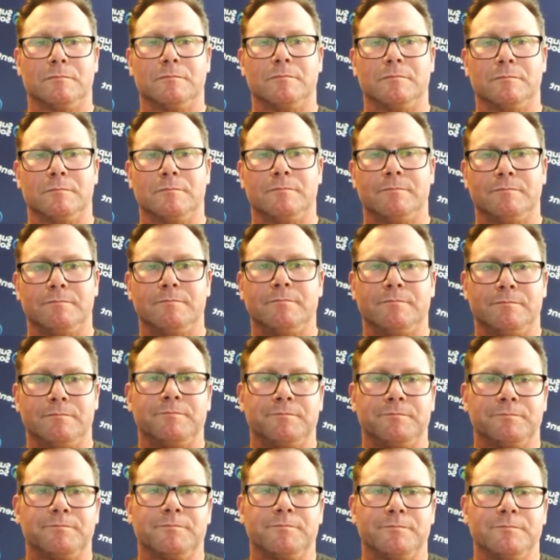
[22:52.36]

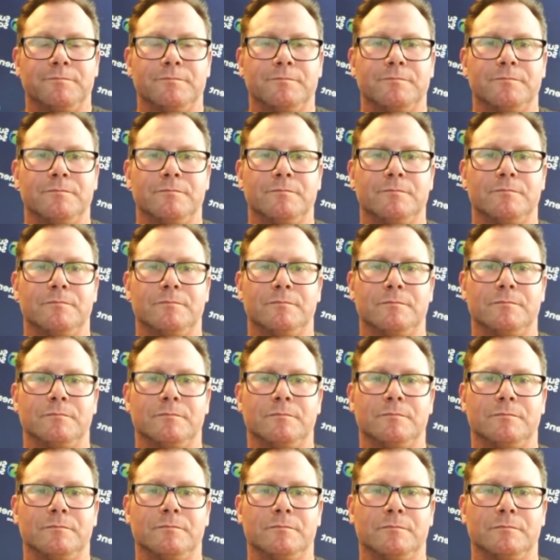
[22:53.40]

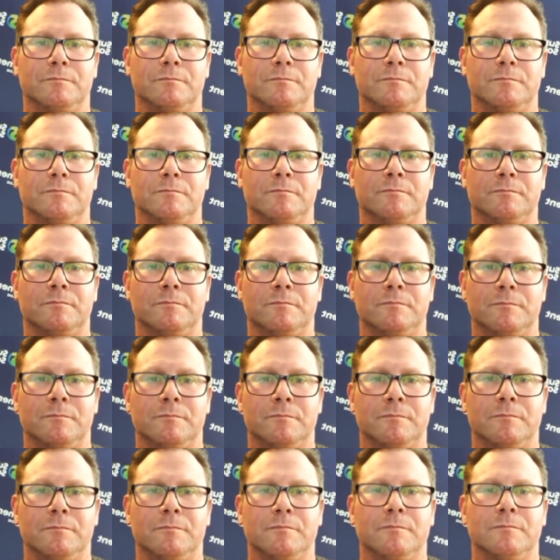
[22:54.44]

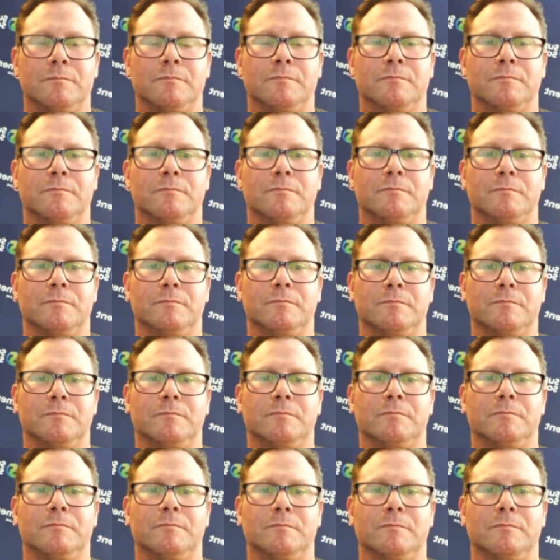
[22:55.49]

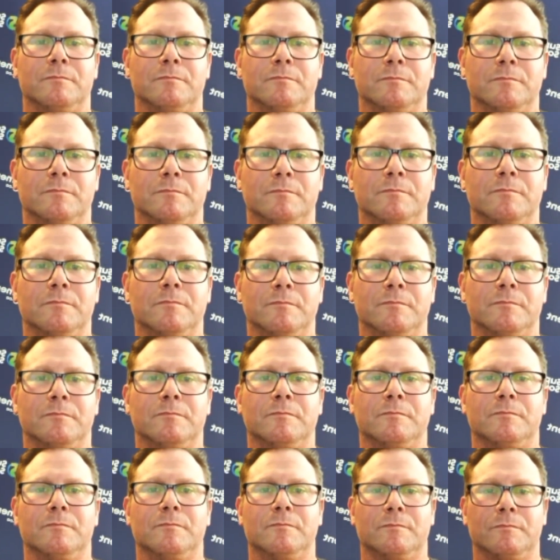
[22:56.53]

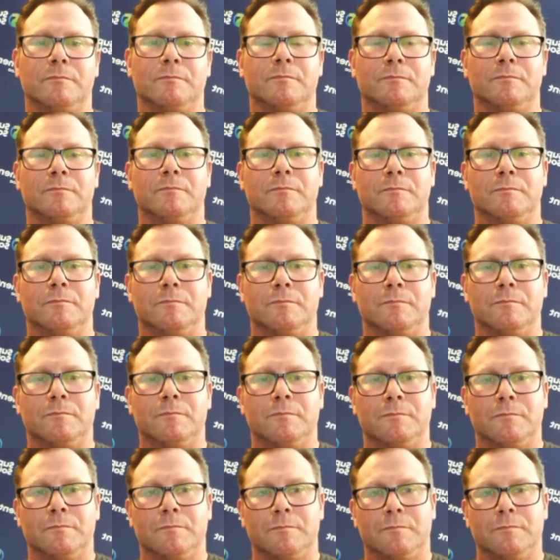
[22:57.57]

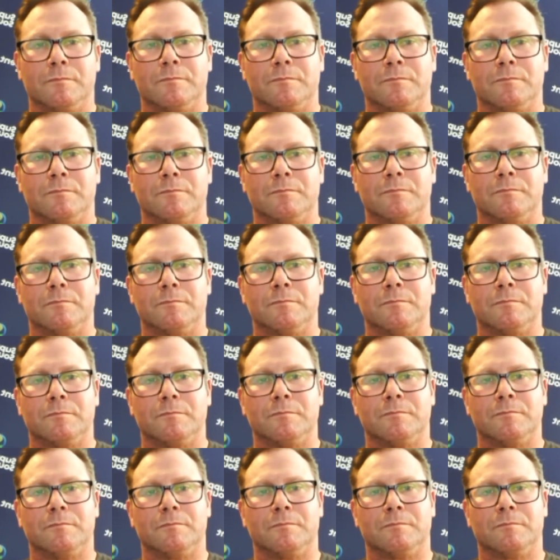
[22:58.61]

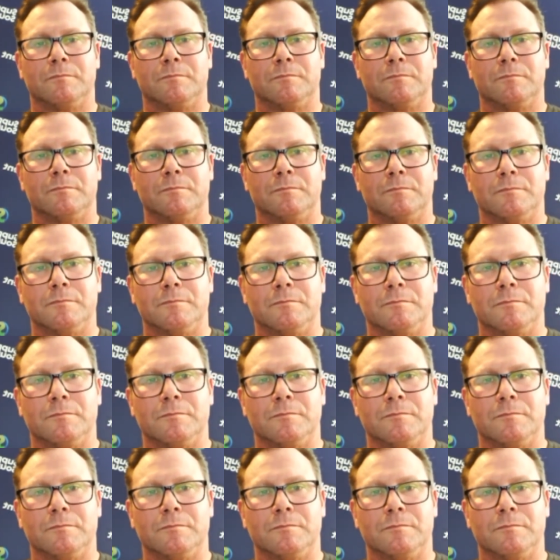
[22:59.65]
[no speech]